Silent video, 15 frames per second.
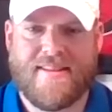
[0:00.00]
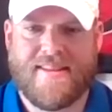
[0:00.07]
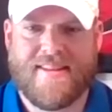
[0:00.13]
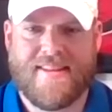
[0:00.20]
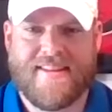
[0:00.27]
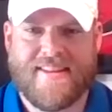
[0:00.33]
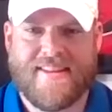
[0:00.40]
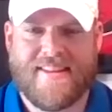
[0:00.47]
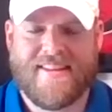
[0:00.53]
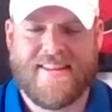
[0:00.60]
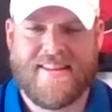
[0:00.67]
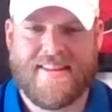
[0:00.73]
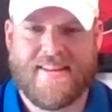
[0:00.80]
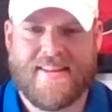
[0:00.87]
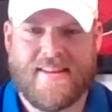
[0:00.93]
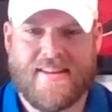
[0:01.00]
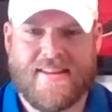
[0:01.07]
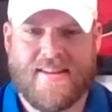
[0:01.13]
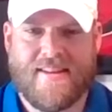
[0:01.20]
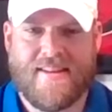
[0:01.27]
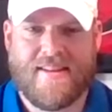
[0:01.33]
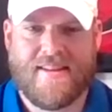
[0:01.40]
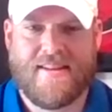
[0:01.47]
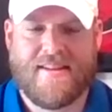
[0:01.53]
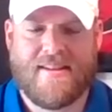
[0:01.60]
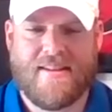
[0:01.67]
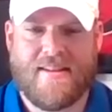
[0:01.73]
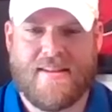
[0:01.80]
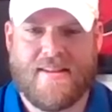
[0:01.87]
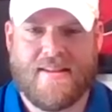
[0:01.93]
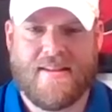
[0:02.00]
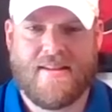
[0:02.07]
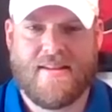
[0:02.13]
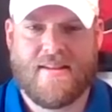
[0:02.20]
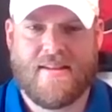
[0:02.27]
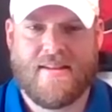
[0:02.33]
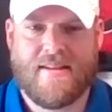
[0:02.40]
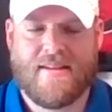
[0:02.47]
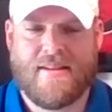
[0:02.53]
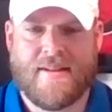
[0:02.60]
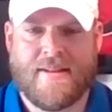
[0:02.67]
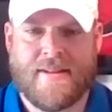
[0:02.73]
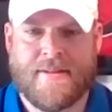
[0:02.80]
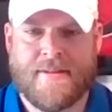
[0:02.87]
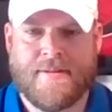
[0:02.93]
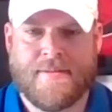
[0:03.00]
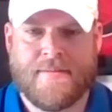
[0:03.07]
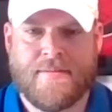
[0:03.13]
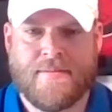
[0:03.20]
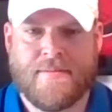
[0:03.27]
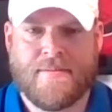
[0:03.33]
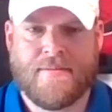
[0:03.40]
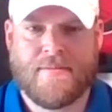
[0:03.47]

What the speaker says: (not speaking)